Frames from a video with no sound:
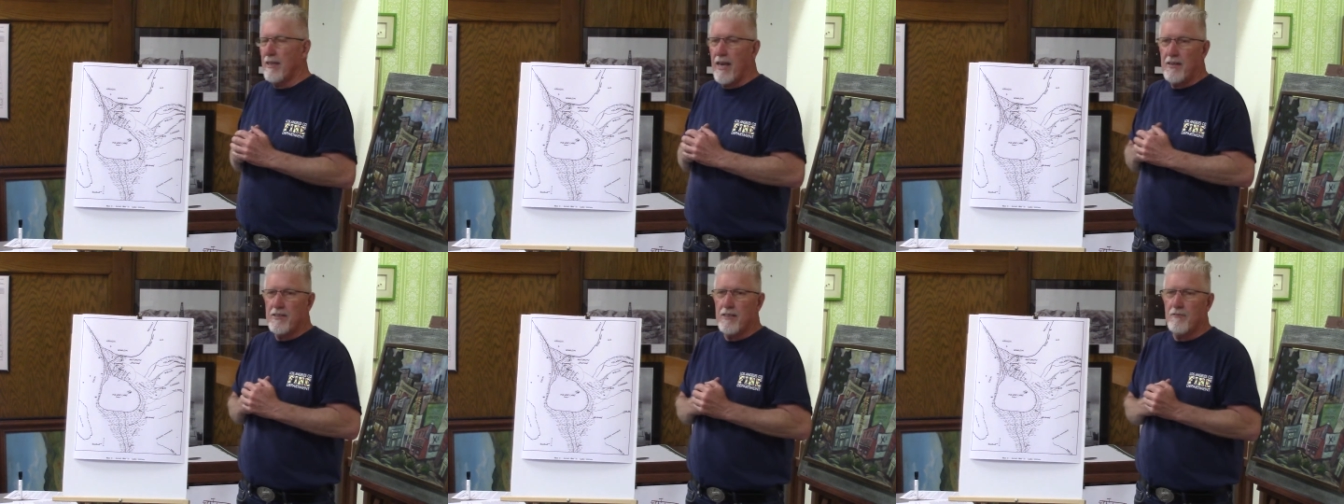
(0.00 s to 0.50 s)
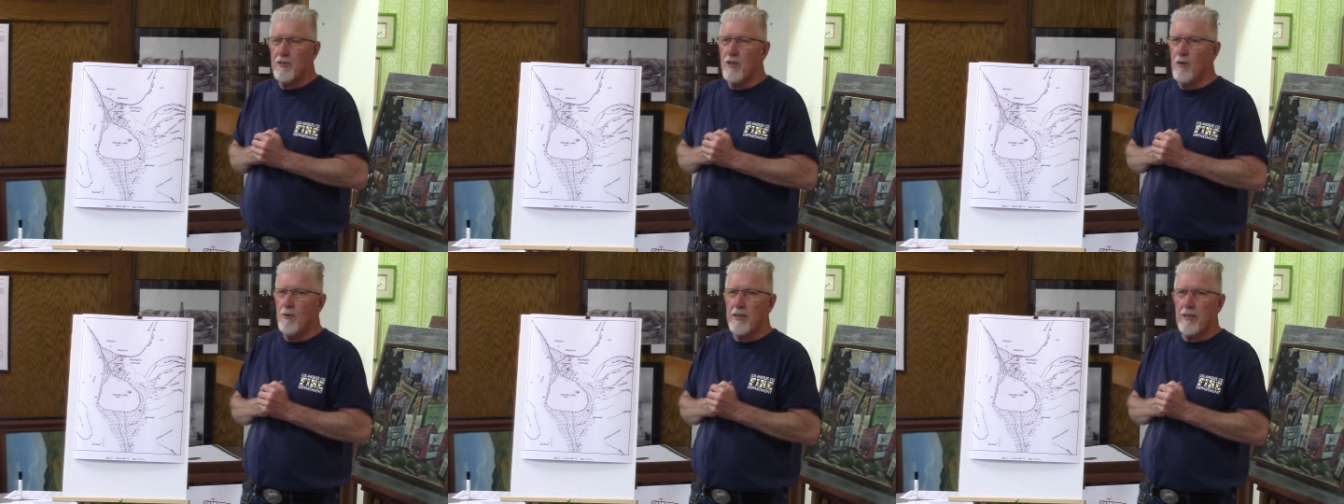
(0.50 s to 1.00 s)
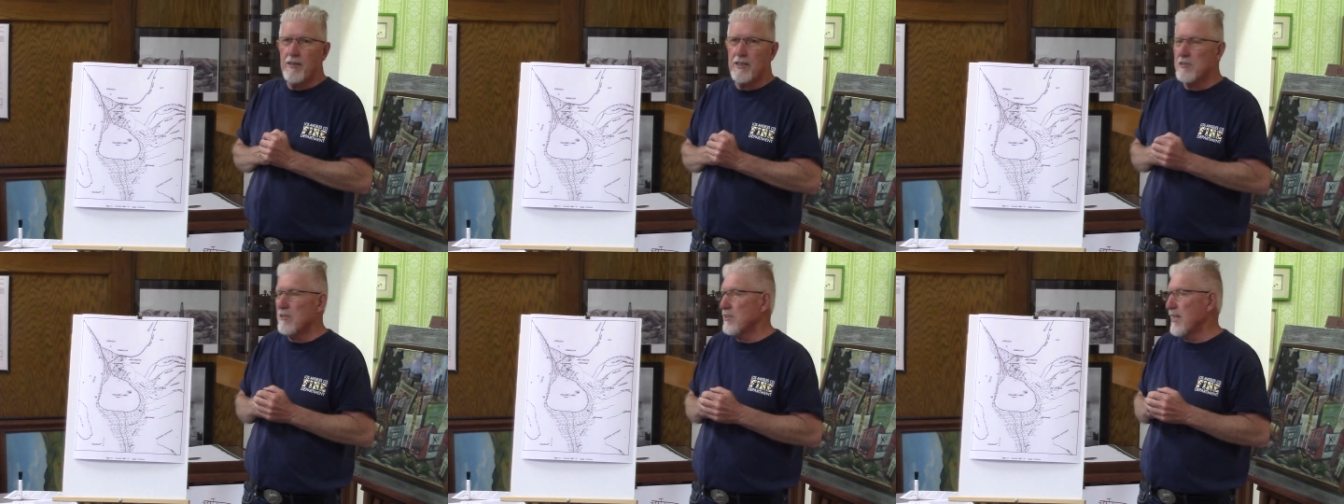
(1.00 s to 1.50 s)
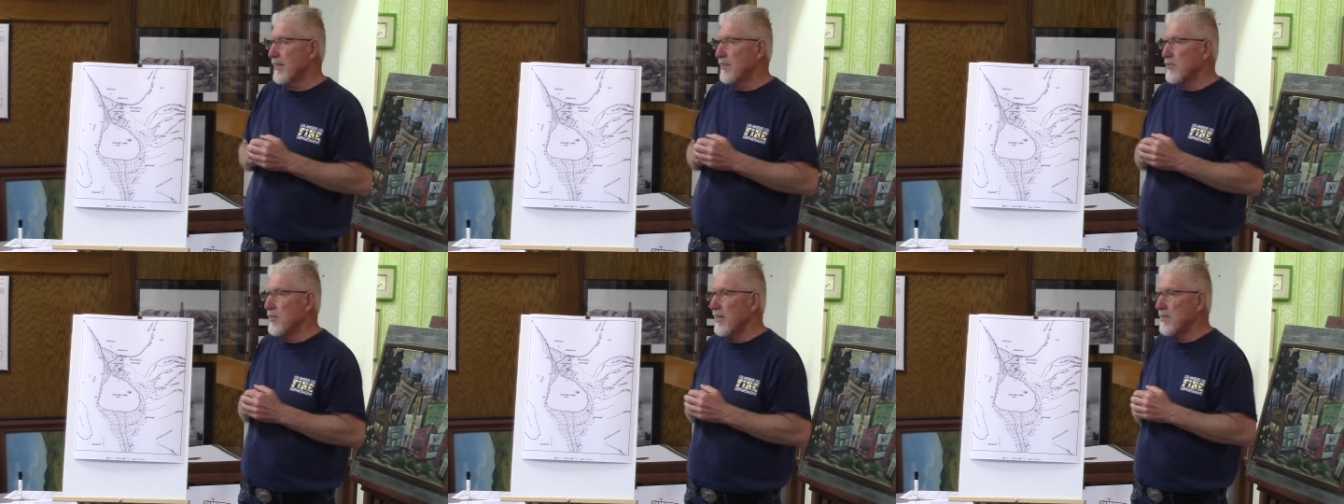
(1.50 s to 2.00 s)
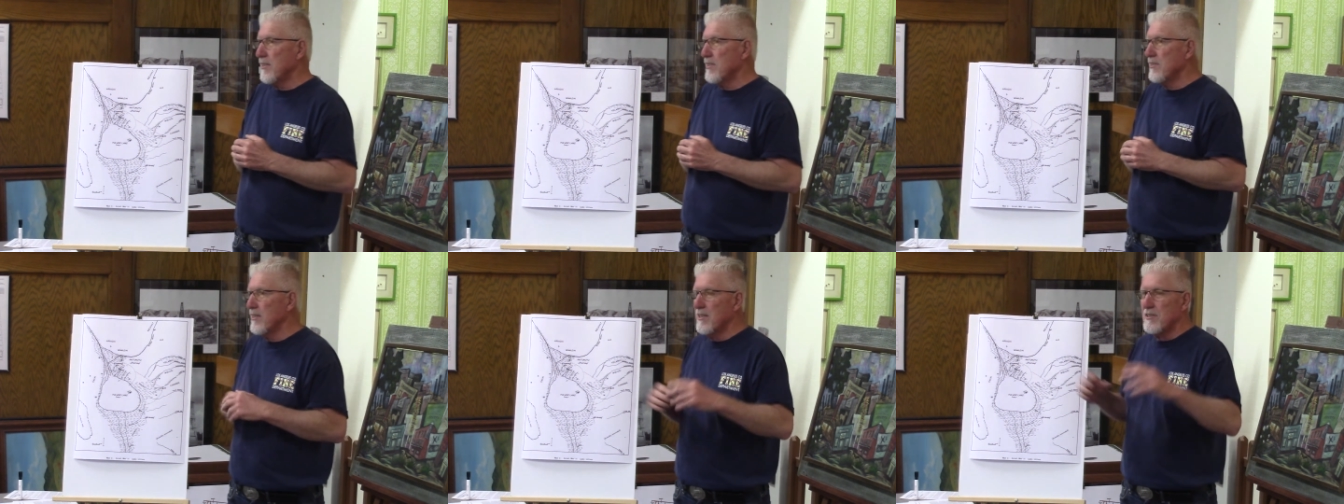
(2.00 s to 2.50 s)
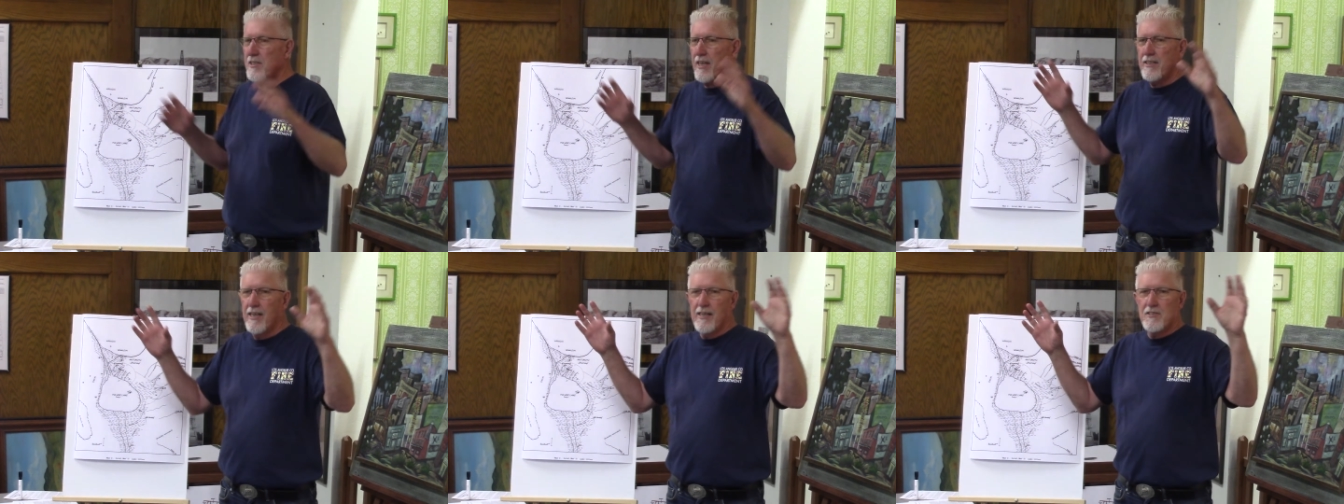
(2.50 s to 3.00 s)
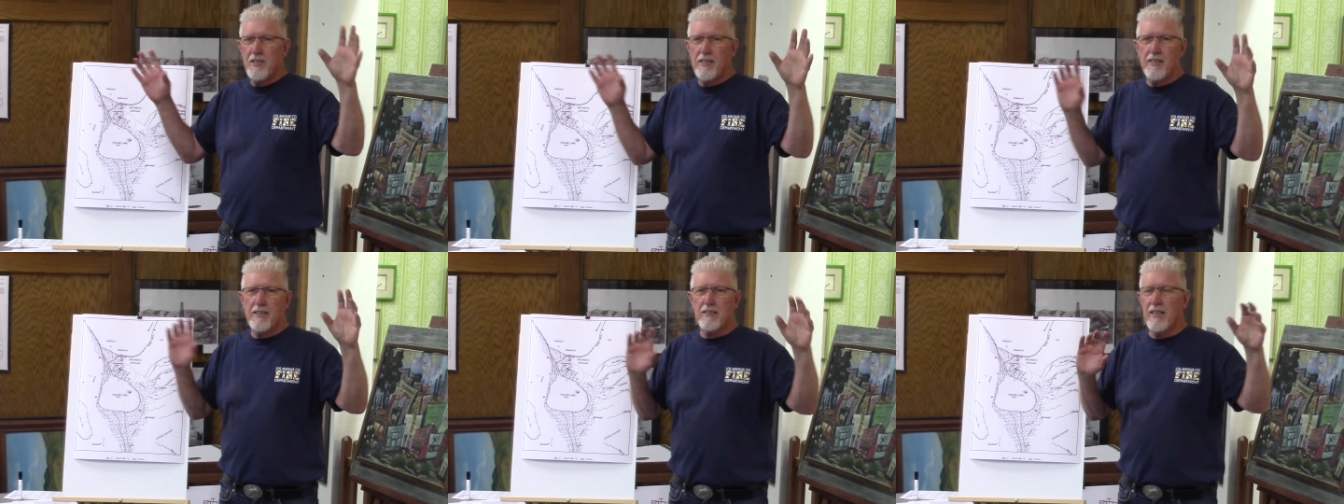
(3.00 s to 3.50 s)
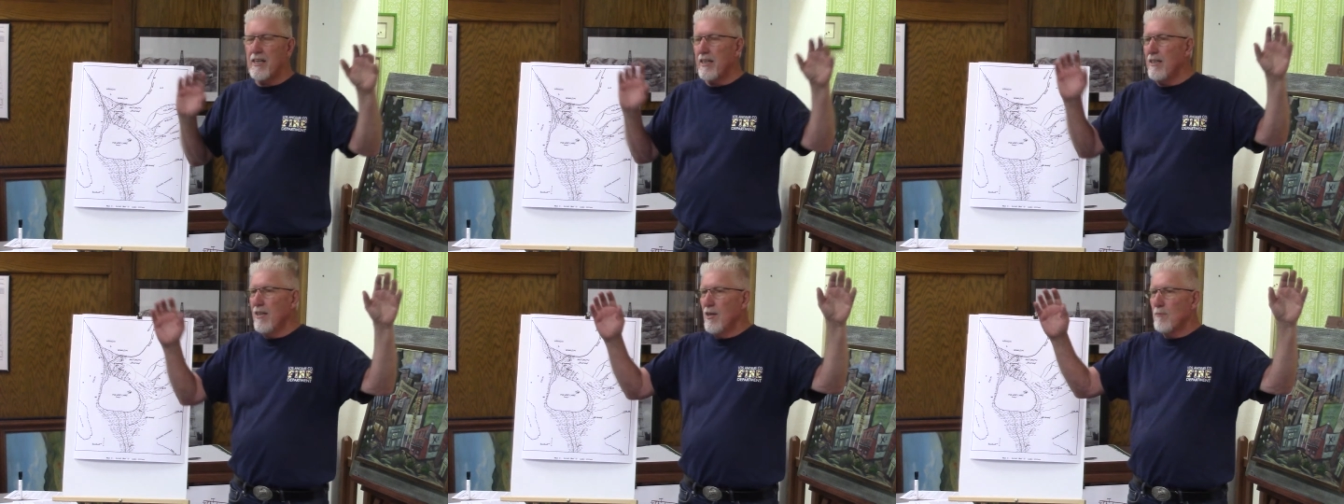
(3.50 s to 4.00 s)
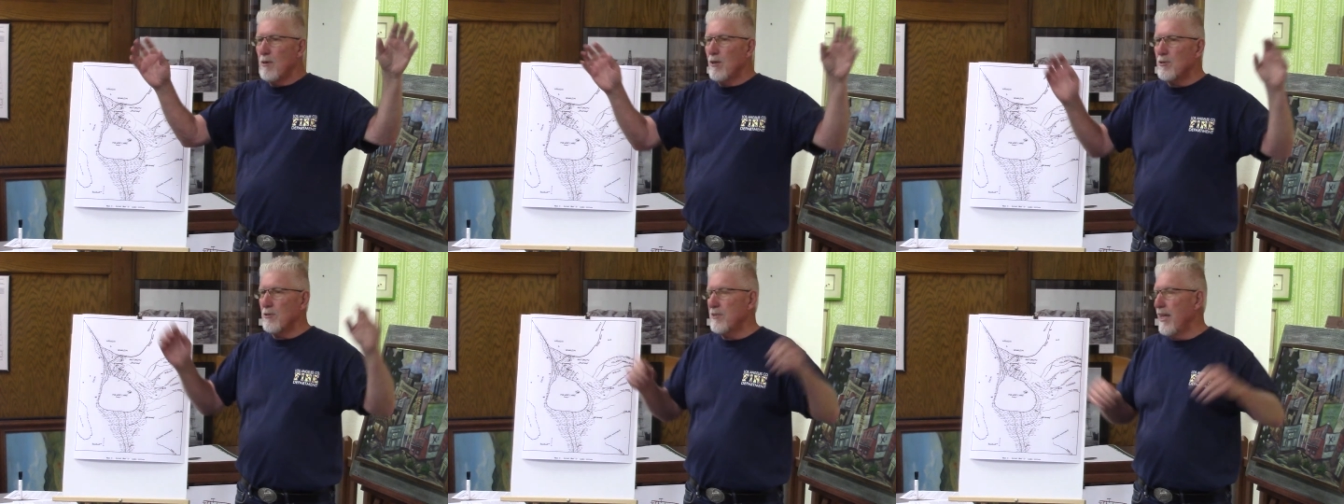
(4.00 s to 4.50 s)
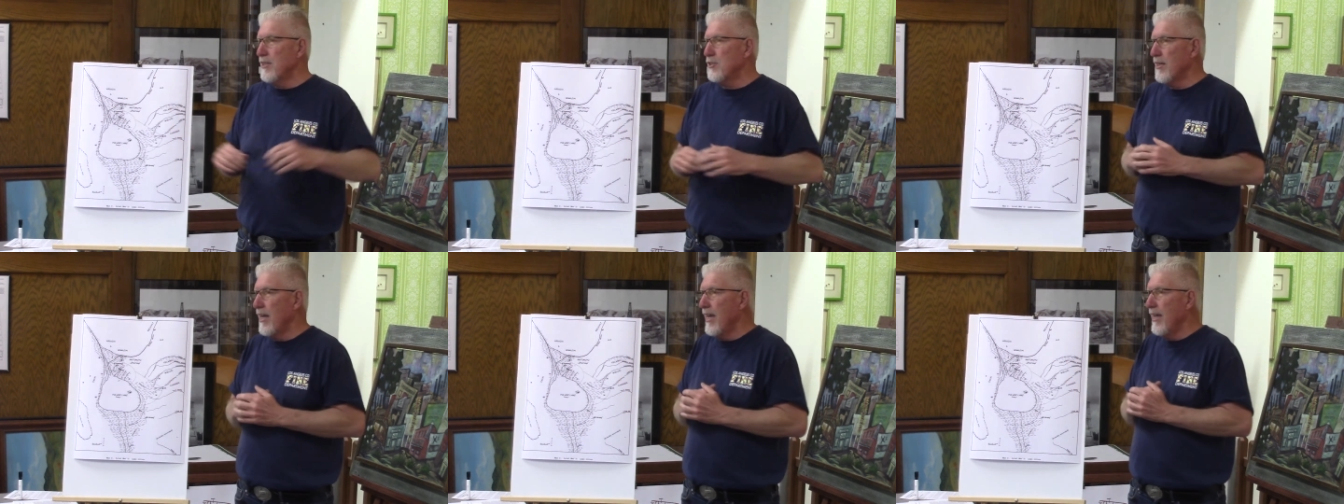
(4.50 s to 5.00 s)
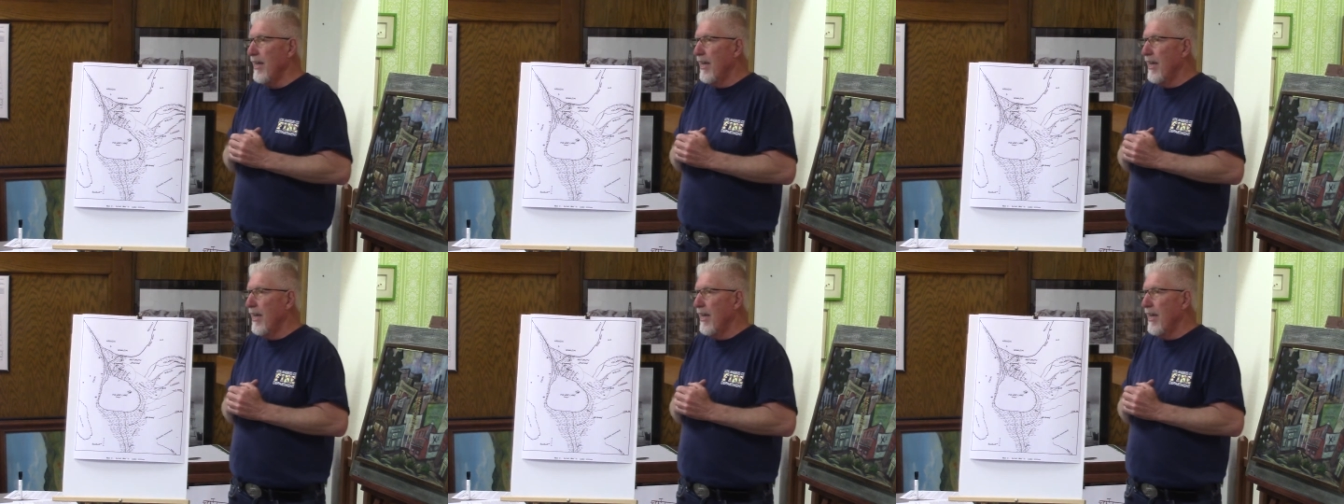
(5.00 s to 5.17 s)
I don't even know what year it is. It looks like the 60s. And it said, City of Coalinga, Pozo de Chene,